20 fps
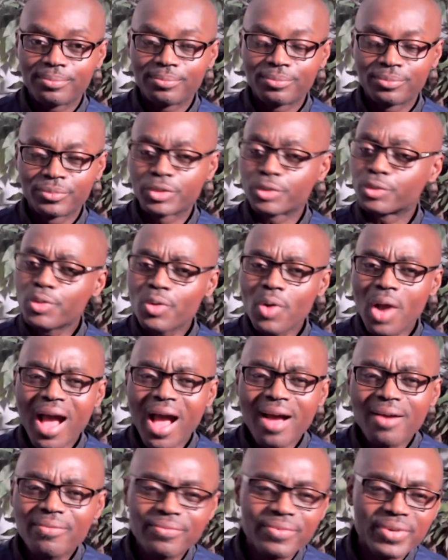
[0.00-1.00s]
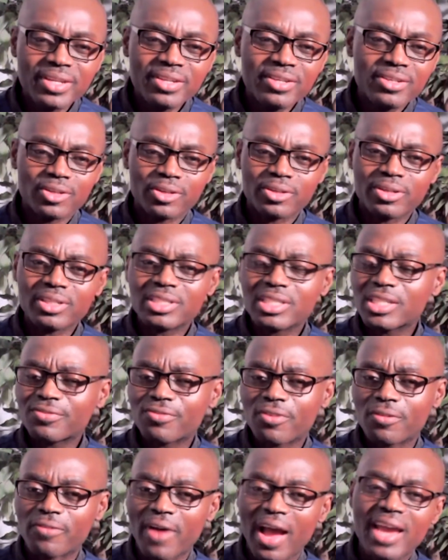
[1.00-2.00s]
Do you have any suggestions
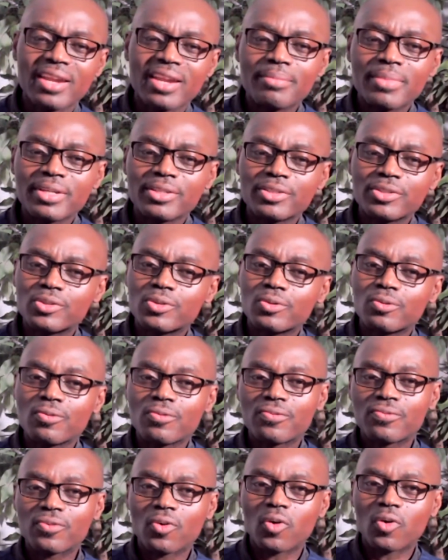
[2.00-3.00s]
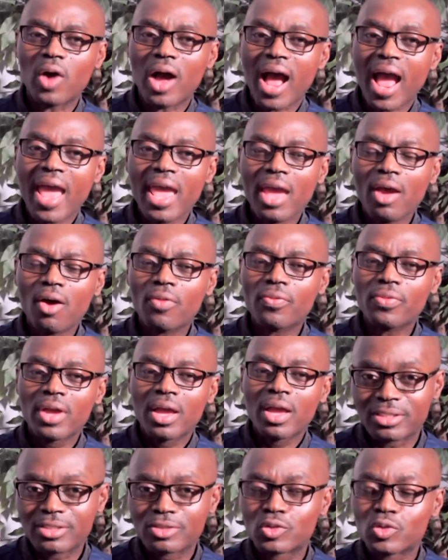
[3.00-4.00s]
for vitamins too for eye health?
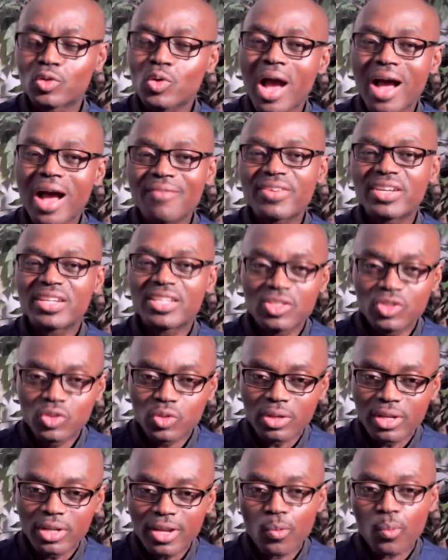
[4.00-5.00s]
Do you have any unique